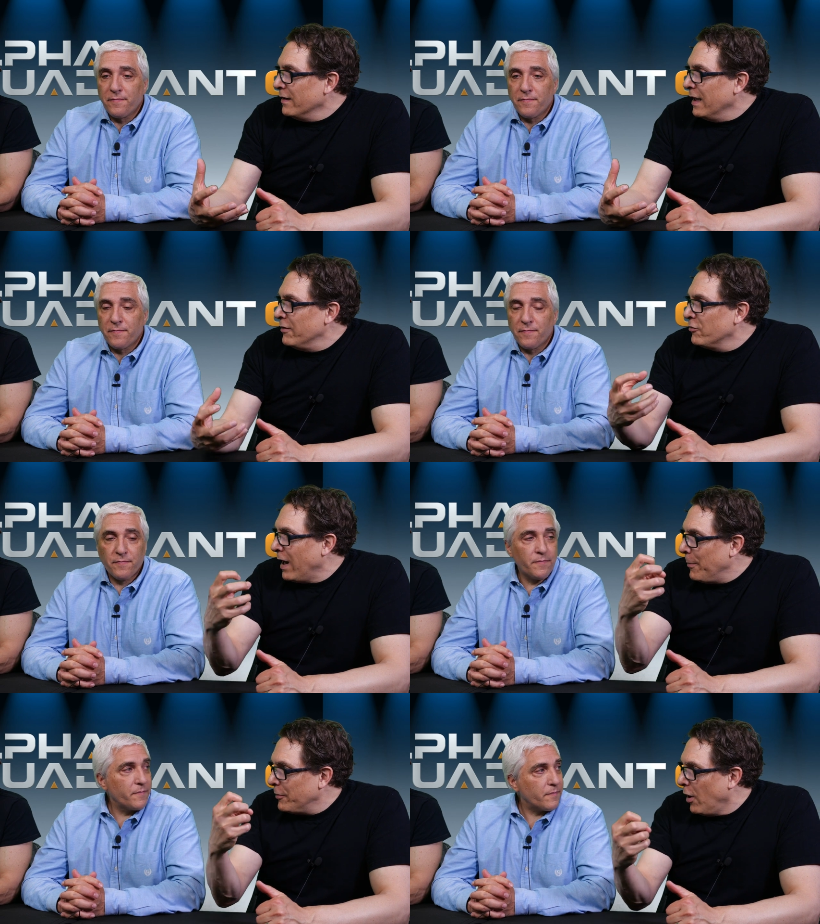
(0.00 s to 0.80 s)
Speaker 1: it
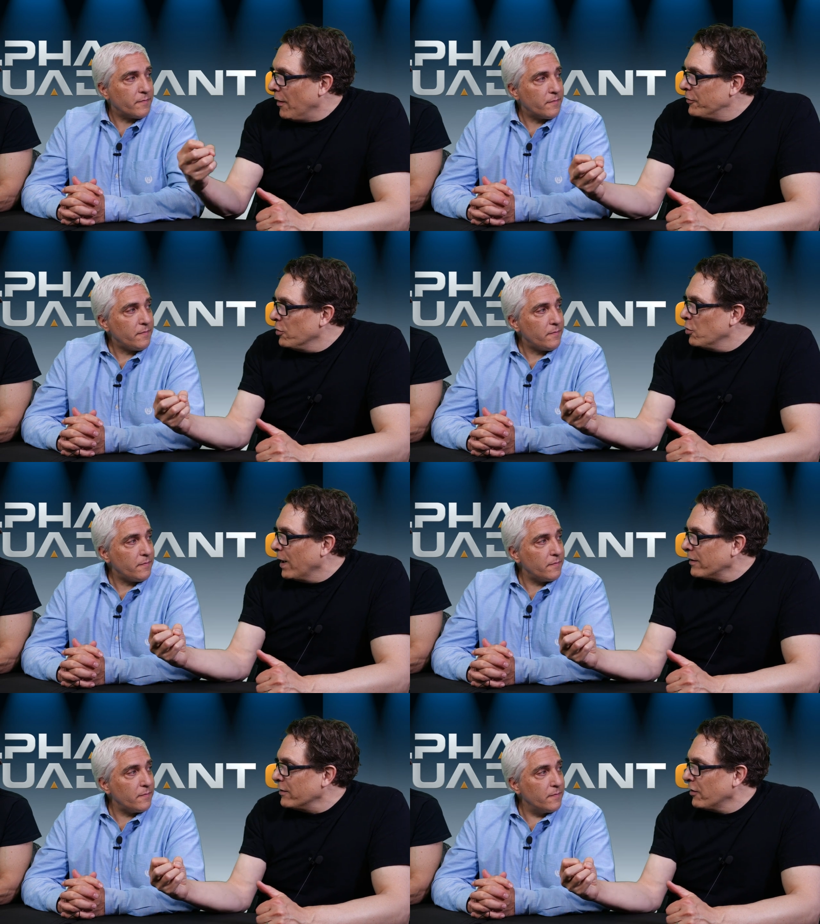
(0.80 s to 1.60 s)
dropped off too
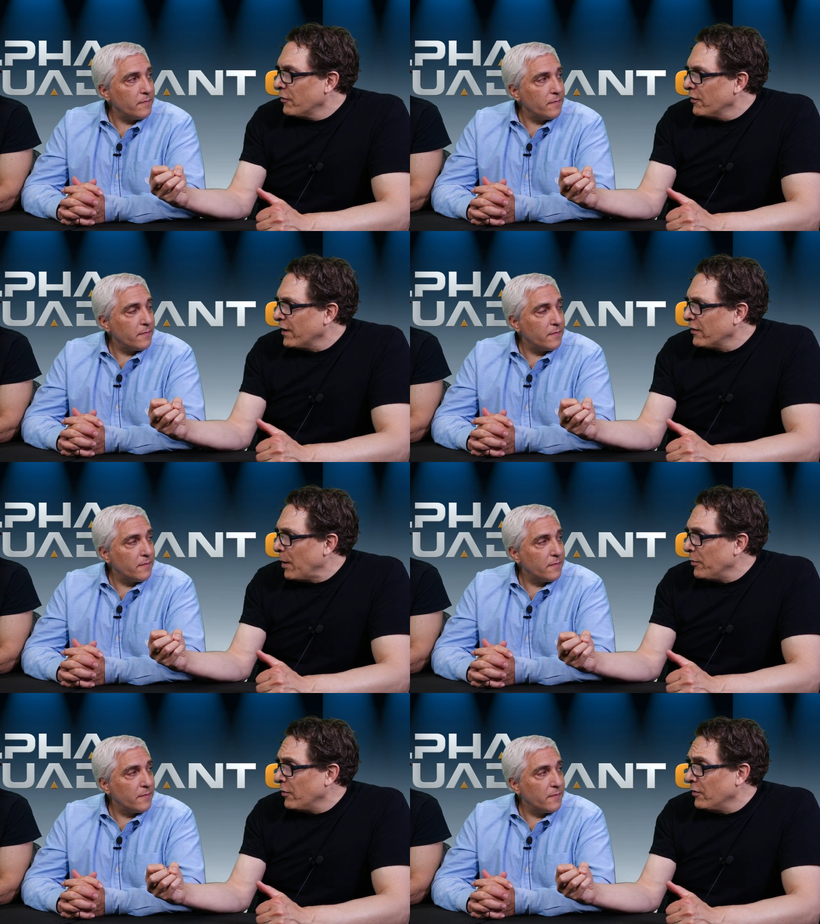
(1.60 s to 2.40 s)
quickly just for 6
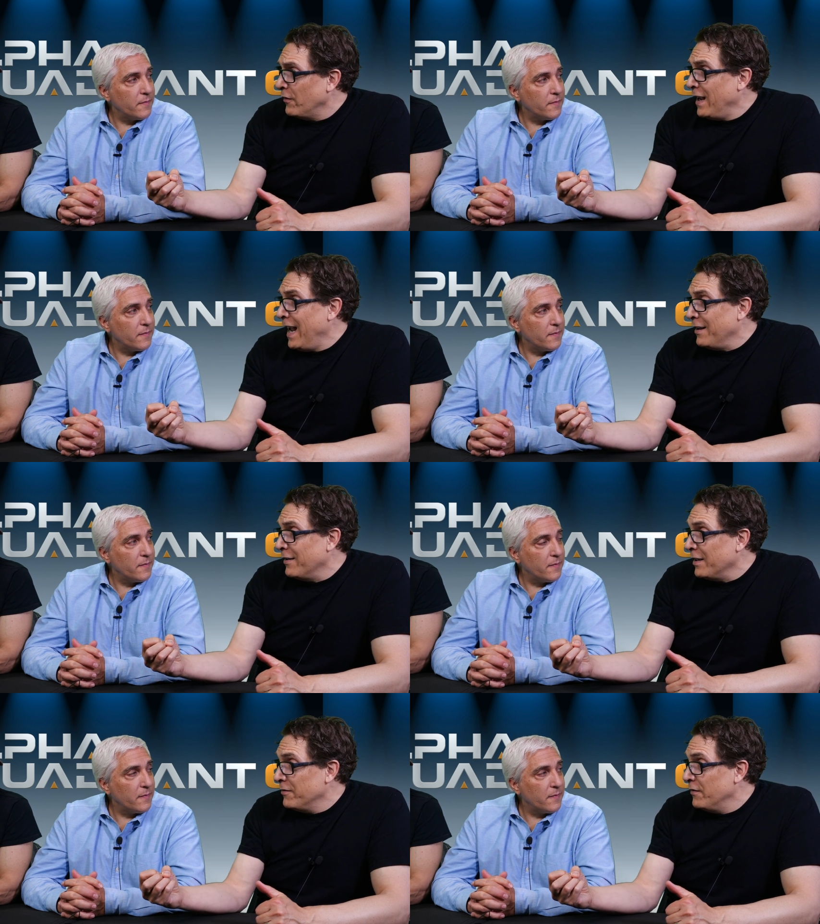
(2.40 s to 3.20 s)
episodes. If they had,
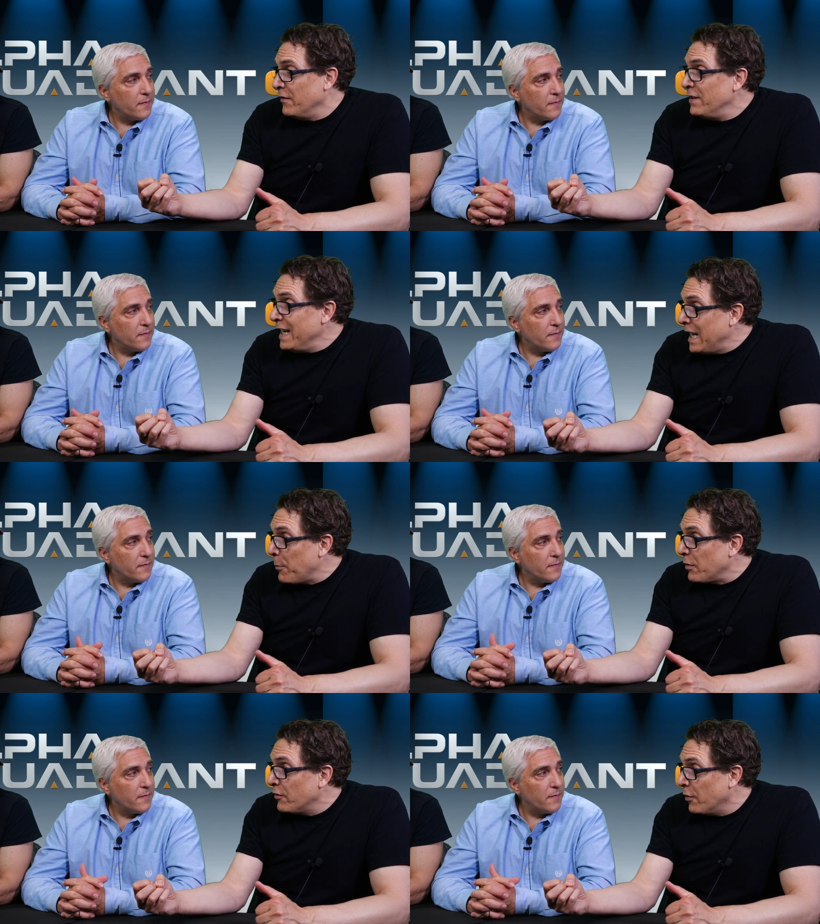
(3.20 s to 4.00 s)
like, 15
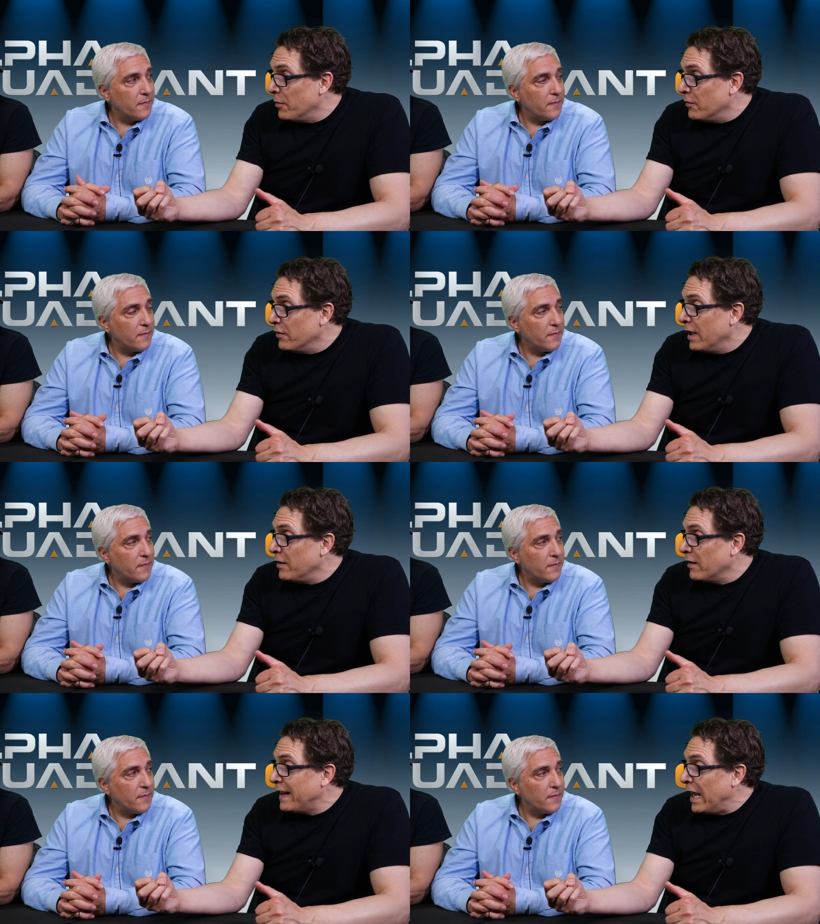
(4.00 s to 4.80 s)
episodes in
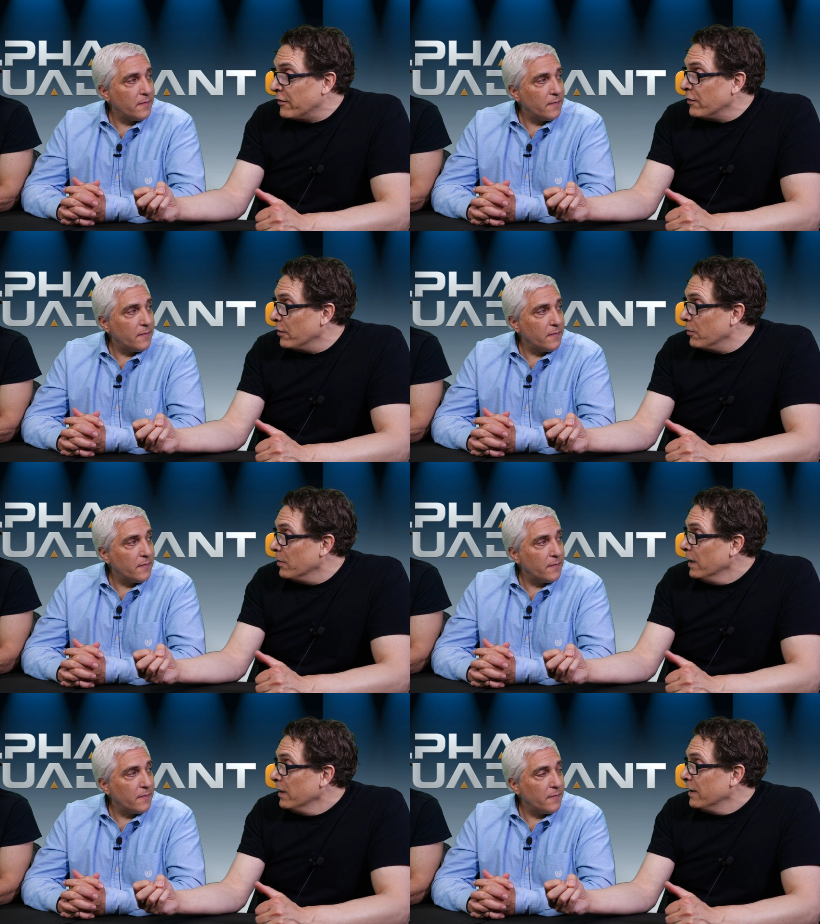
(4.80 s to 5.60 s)
the last
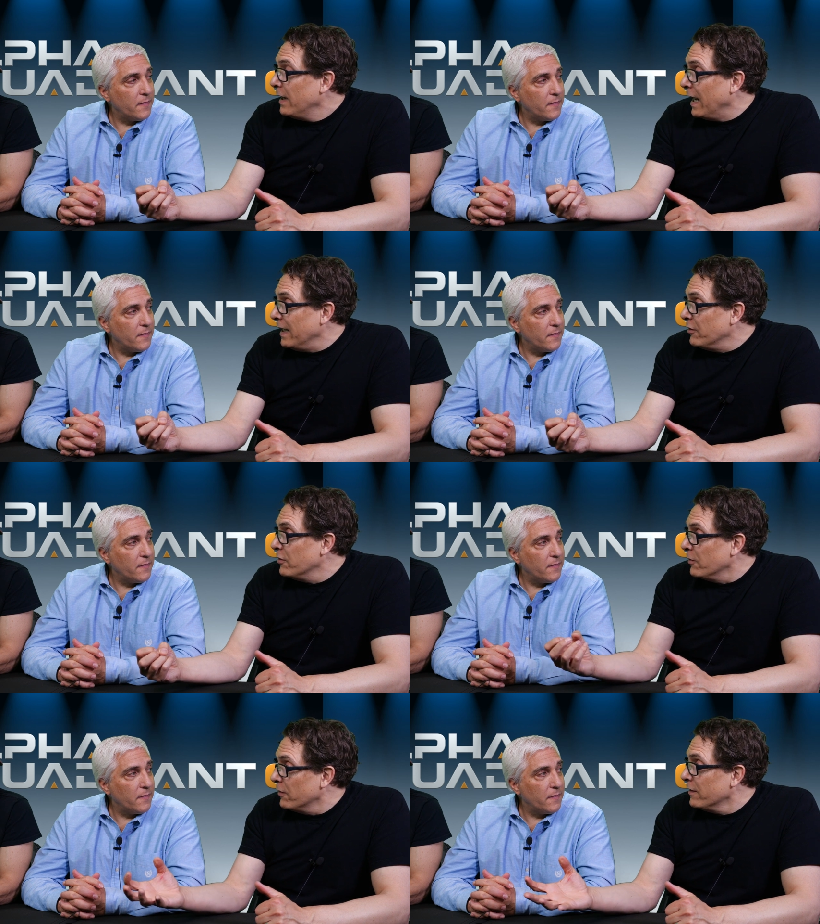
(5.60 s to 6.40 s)
few had
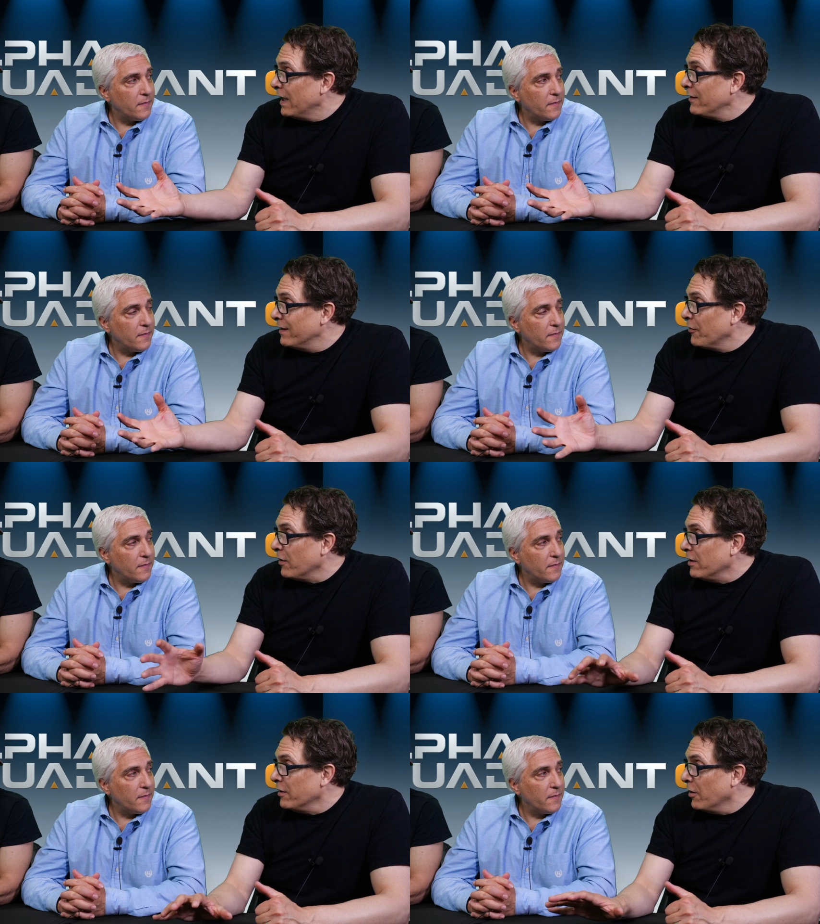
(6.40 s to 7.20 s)
issues, that's
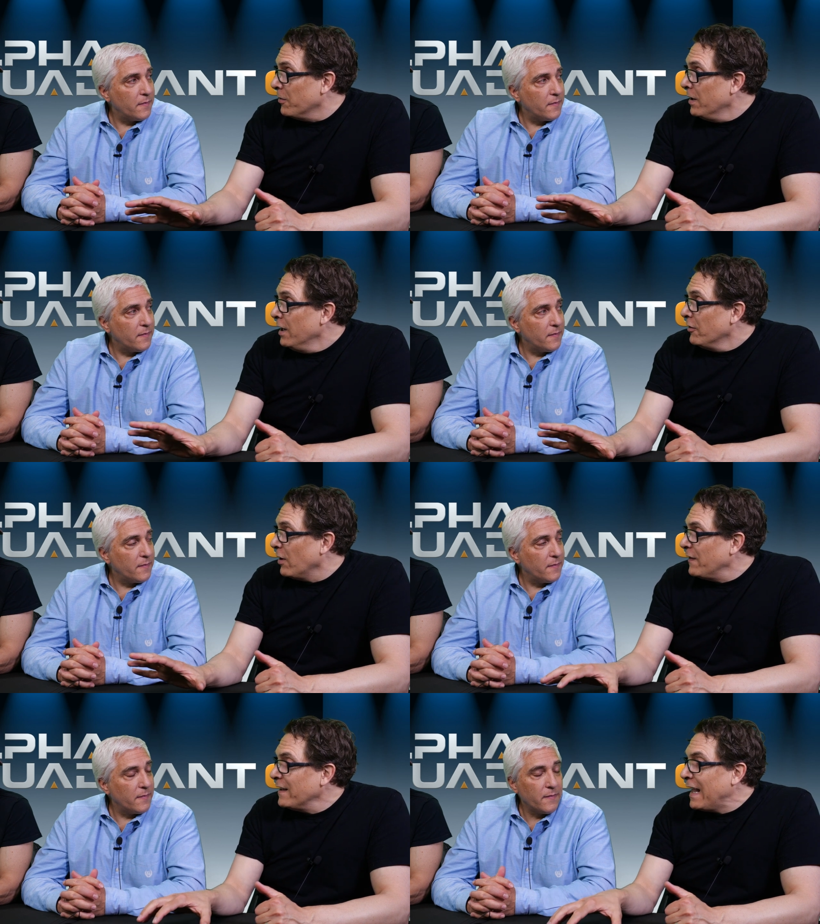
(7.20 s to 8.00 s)
different, you know? So
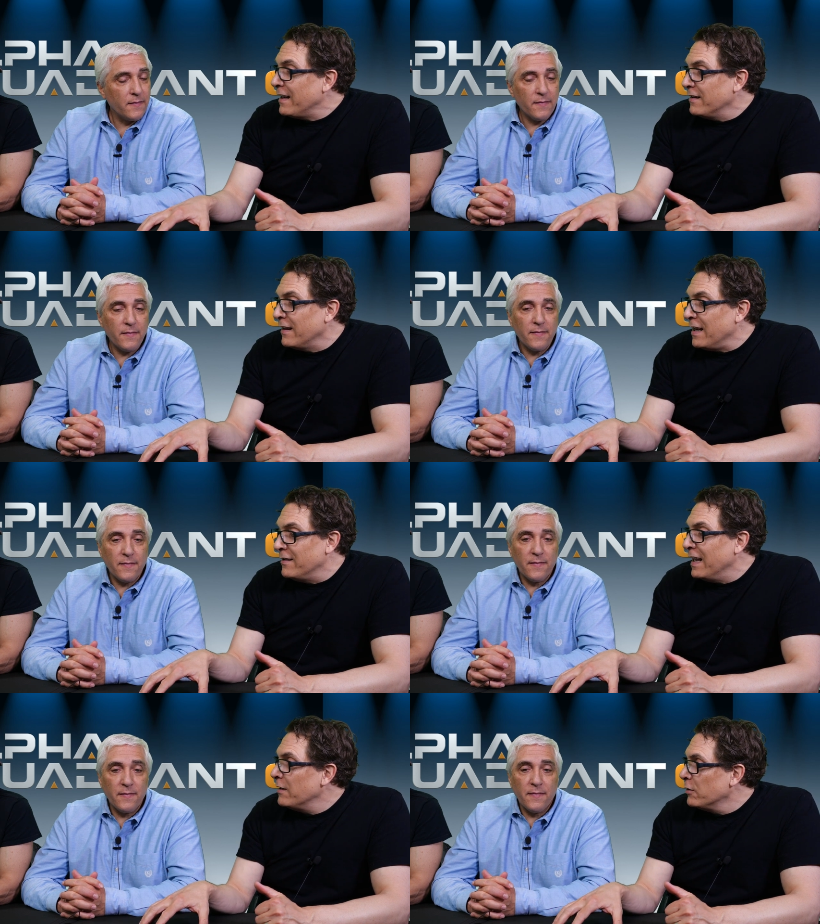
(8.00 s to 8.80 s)
I think they
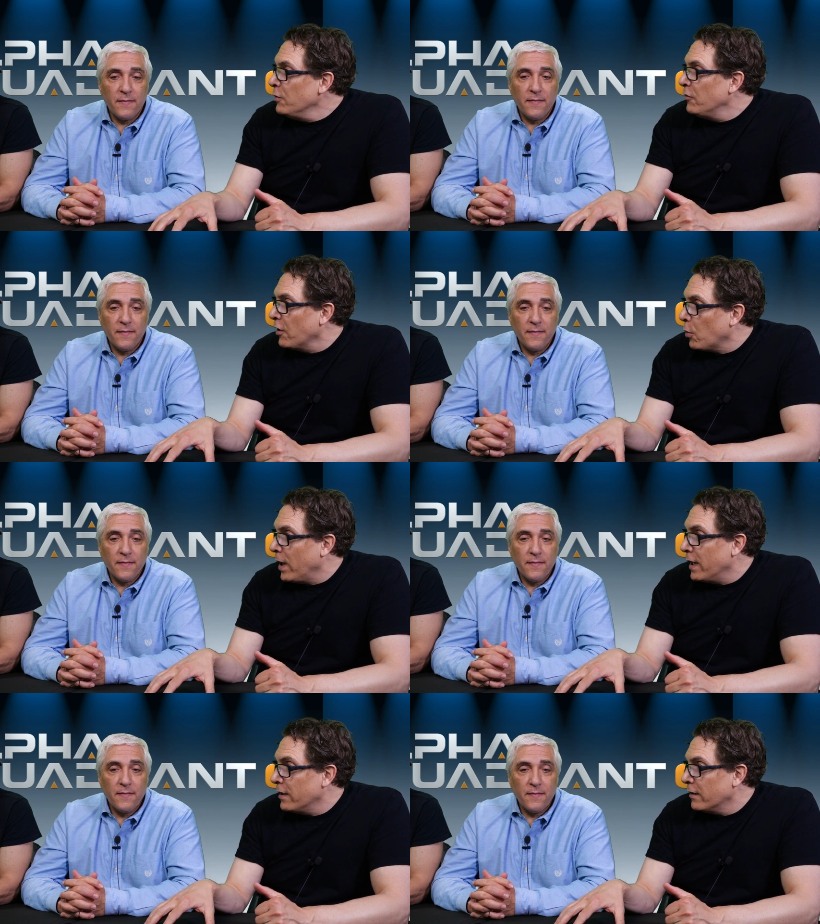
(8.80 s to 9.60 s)
did lose their
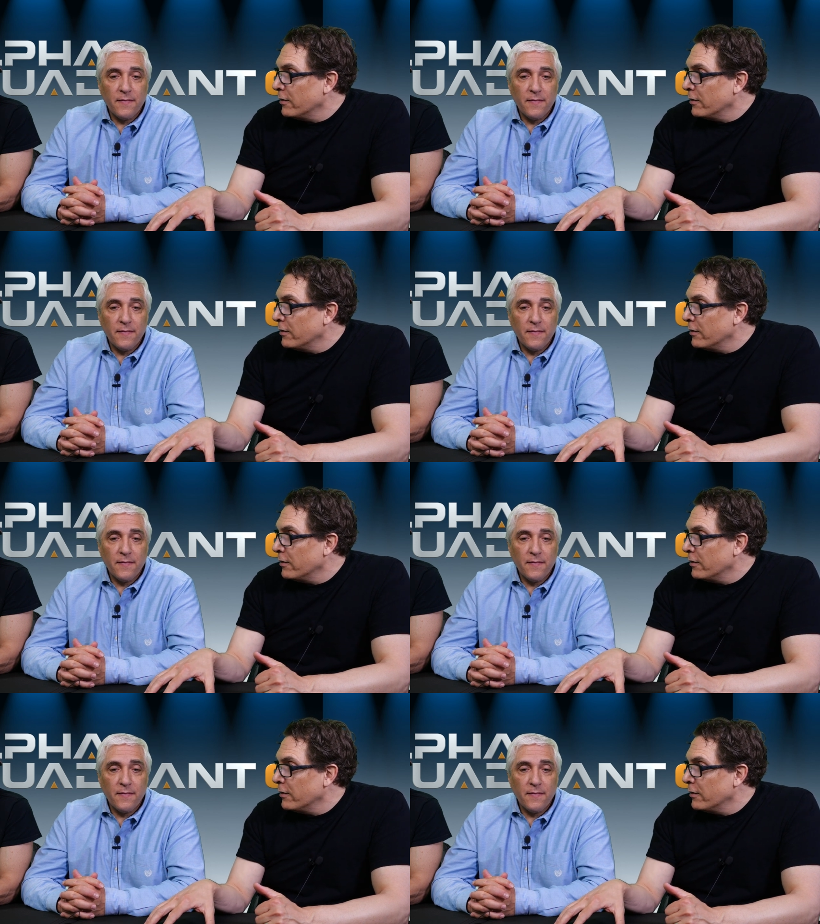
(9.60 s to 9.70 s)
way a